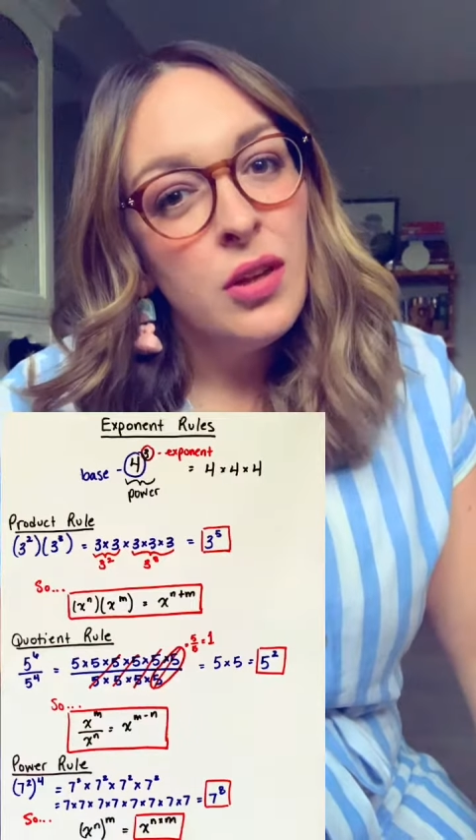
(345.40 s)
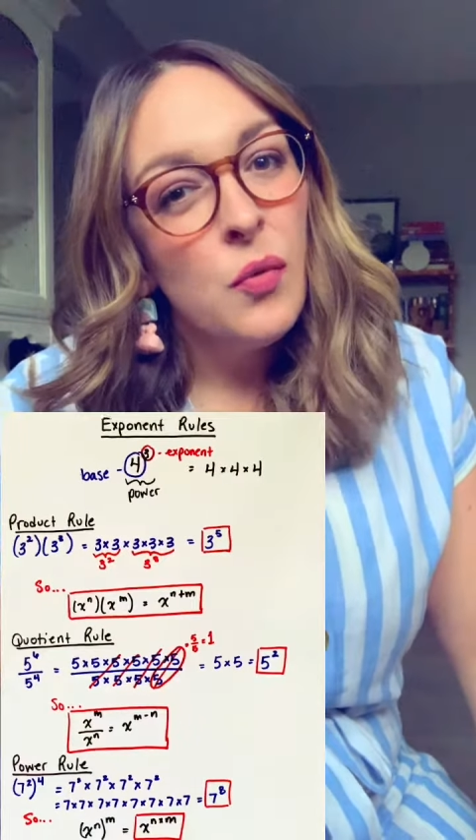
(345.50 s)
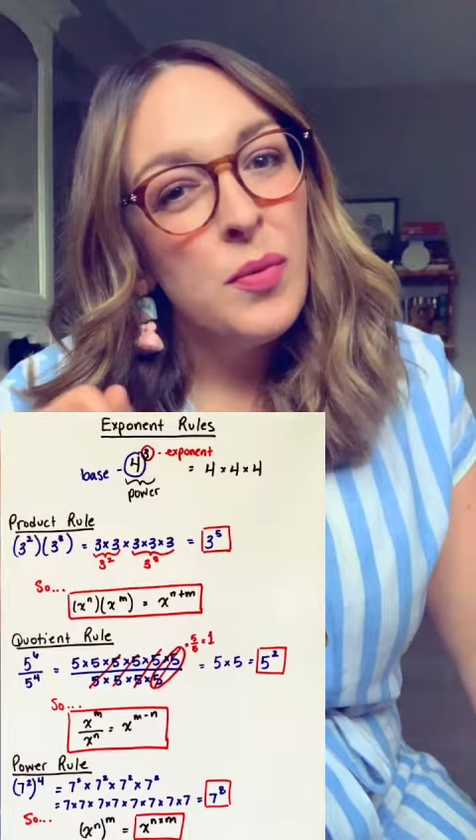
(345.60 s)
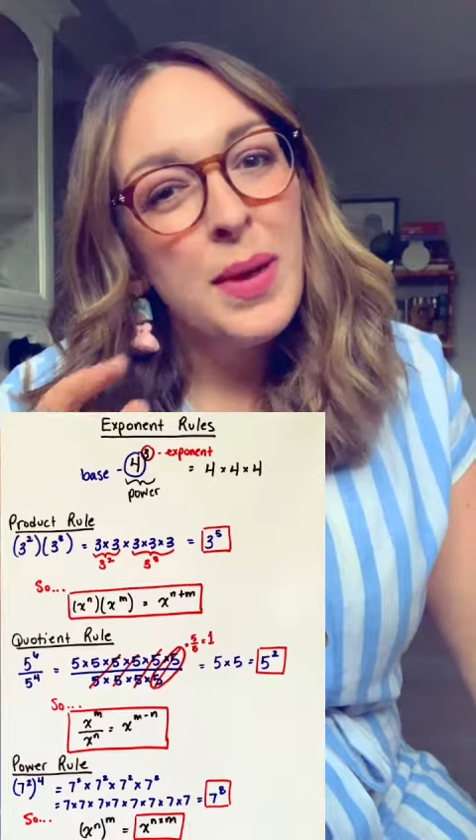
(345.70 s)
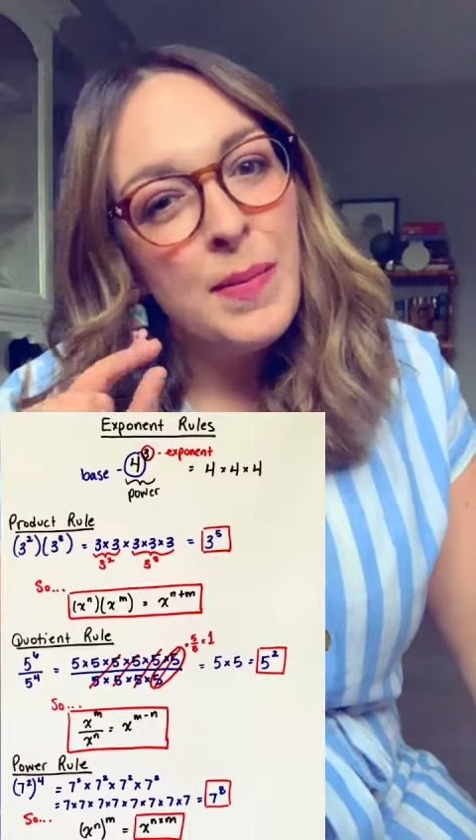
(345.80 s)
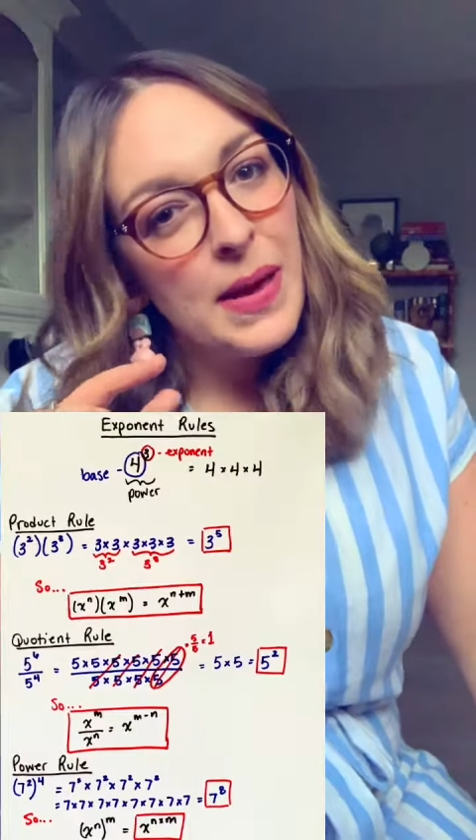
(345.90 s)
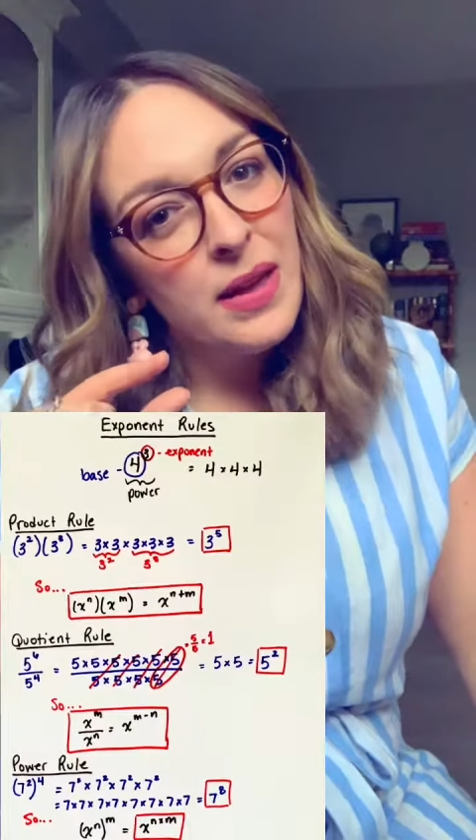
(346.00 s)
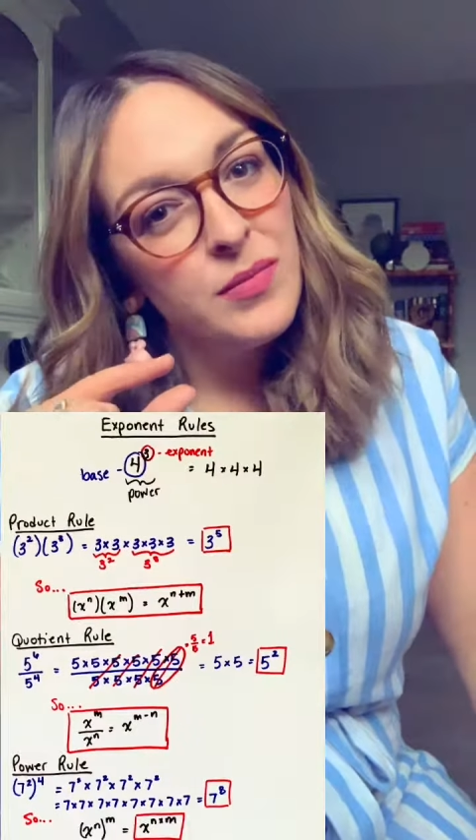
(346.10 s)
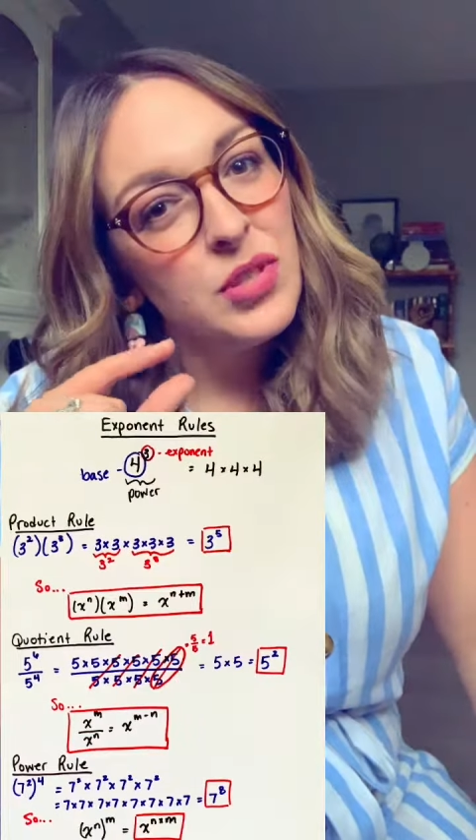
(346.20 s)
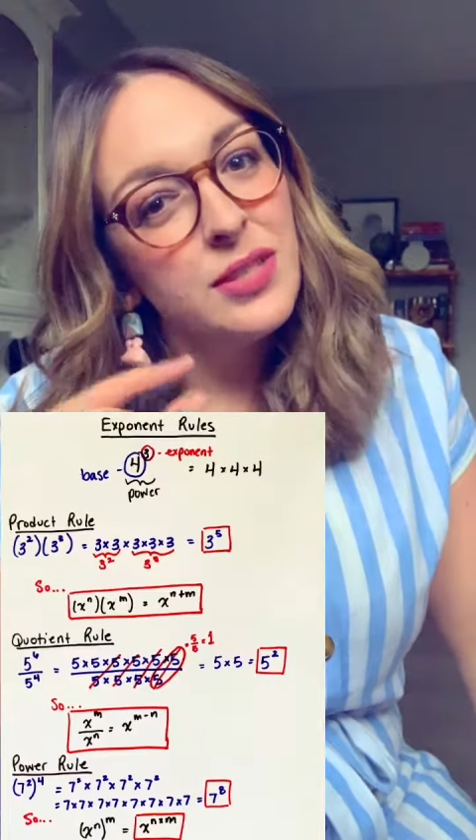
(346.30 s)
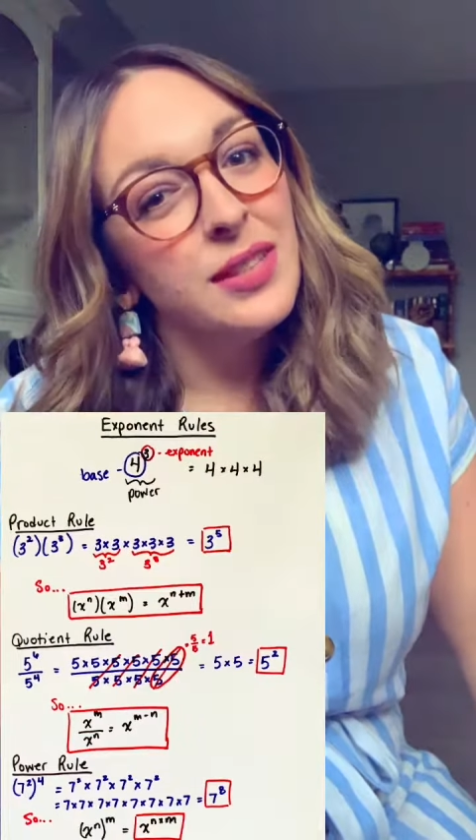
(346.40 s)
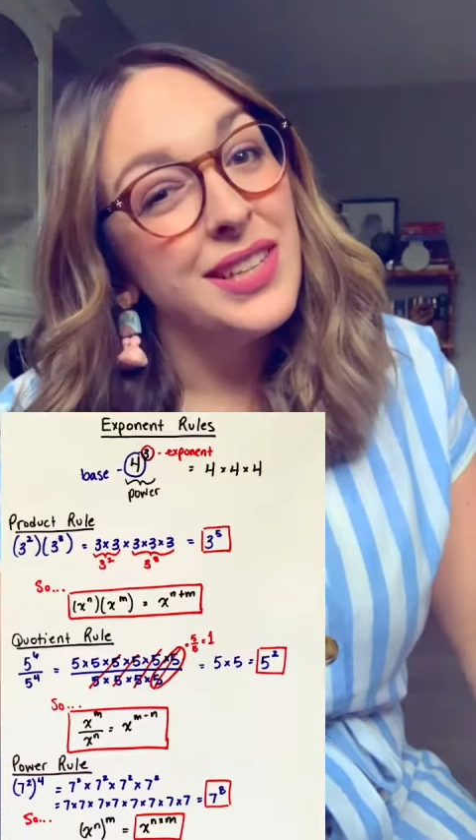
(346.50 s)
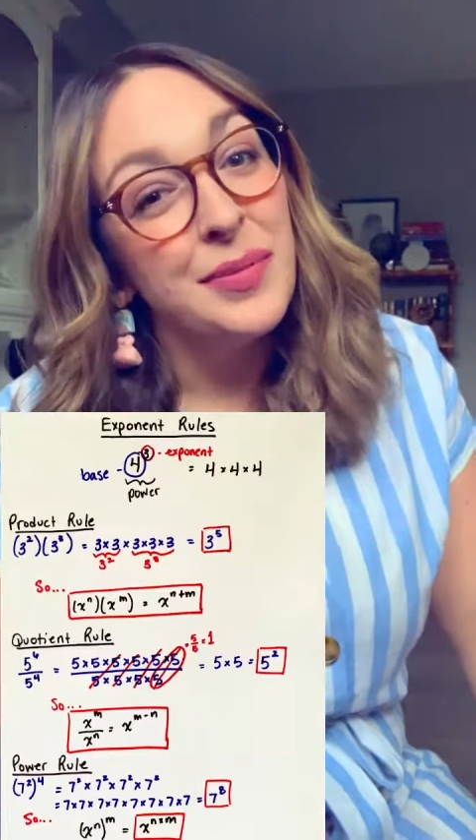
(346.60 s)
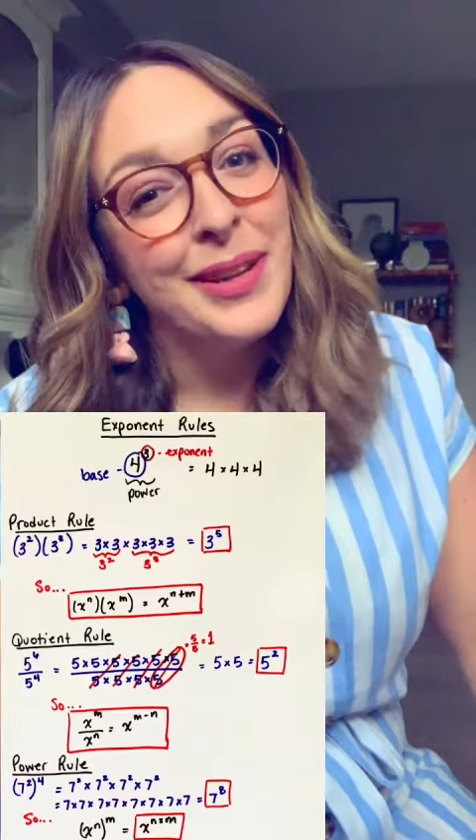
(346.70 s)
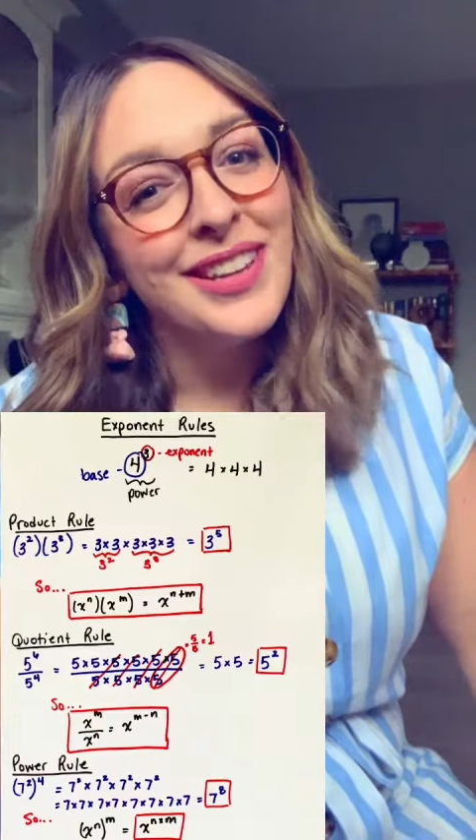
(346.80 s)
Well, maybe I'm just a little bit,